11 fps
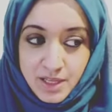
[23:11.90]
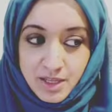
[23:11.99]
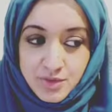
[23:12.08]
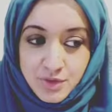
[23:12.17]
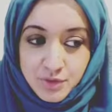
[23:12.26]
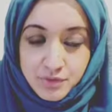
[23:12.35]

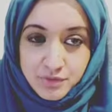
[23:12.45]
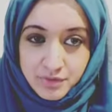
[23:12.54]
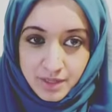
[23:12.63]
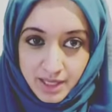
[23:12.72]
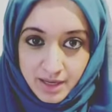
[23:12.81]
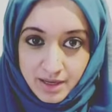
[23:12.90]
So
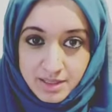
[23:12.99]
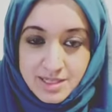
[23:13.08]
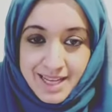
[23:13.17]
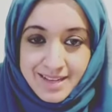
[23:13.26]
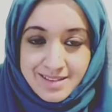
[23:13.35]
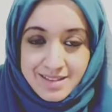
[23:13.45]
fear
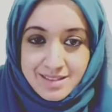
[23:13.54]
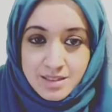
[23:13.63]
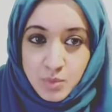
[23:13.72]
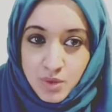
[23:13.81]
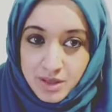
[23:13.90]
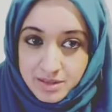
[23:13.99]
takes the
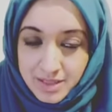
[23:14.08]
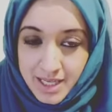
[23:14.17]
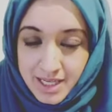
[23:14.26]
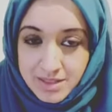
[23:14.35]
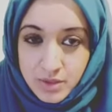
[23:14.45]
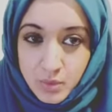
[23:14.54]

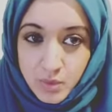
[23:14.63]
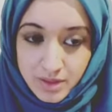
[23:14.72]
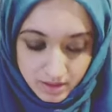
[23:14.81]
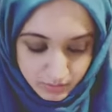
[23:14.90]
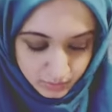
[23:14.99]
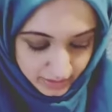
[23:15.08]

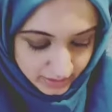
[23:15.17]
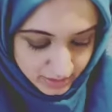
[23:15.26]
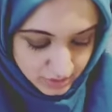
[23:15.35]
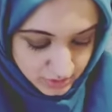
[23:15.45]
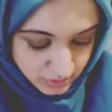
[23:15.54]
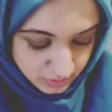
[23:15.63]
wakal away.
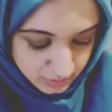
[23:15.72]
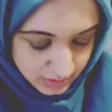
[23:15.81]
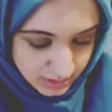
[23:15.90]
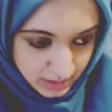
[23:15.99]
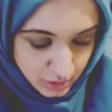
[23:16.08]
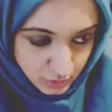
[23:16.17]
So
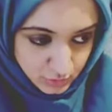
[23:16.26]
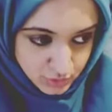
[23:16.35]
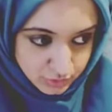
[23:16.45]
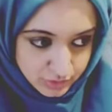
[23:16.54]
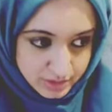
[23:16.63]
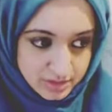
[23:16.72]
you
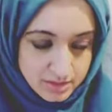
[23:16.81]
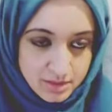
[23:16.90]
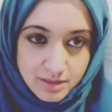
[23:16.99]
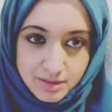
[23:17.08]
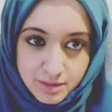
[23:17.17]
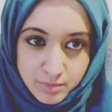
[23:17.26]
trust
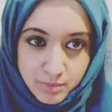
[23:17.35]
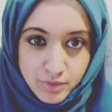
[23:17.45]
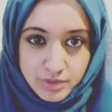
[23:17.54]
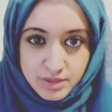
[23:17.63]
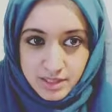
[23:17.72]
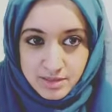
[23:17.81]
the
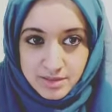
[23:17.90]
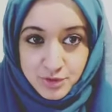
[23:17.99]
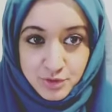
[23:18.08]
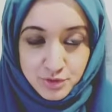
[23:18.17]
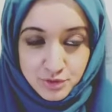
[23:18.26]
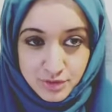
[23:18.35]
process. You
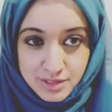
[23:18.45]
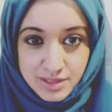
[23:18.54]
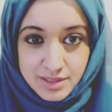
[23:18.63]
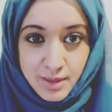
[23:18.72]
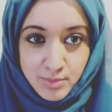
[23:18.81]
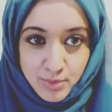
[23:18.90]

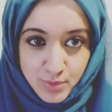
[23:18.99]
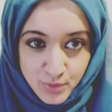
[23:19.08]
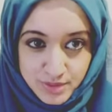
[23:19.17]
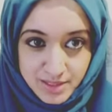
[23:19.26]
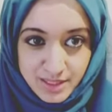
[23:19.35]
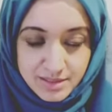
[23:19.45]
trust the
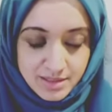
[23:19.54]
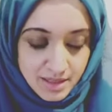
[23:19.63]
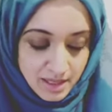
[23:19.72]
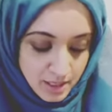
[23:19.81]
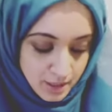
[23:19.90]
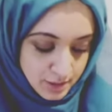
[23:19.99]
process
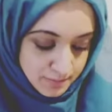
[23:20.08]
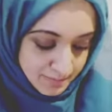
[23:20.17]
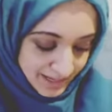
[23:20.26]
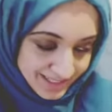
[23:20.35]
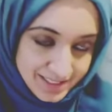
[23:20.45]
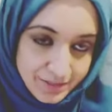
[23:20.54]

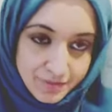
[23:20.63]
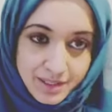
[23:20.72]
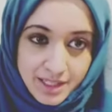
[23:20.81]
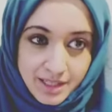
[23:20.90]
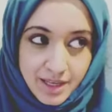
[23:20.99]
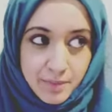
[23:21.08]

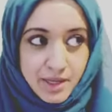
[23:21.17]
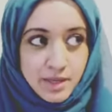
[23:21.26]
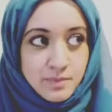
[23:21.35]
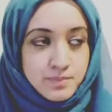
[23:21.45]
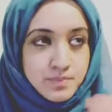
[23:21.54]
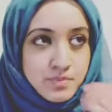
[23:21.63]
massively. I mean,
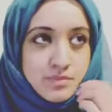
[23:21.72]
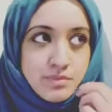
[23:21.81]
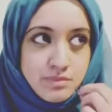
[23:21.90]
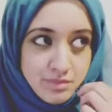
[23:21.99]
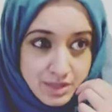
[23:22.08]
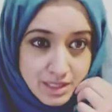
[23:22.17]

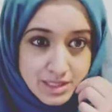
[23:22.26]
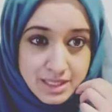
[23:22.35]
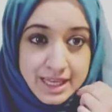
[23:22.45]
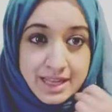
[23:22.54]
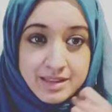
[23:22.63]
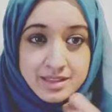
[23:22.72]
to
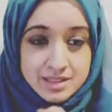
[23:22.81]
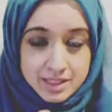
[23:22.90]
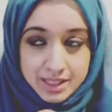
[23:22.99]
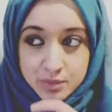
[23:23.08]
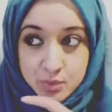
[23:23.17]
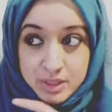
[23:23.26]
get in the
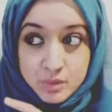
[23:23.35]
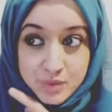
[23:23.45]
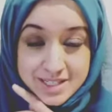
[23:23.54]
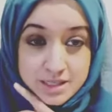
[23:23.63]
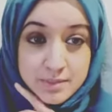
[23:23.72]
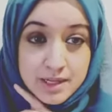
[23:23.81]
city, we
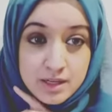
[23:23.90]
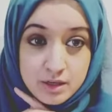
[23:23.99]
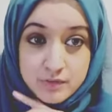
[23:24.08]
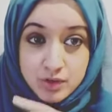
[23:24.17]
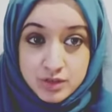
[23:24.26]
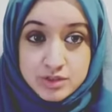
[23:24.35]
did make a lot of
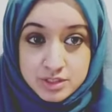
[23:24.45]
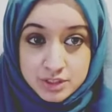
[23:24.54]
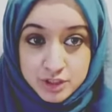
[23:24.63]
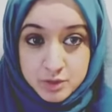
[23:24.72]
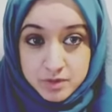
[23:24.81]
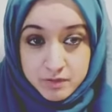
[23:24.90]
losses in
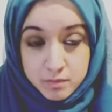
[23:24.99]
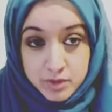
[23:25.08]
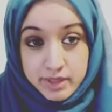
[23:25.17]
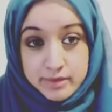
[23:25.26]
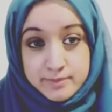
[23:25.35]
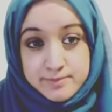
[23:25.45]
terms of money.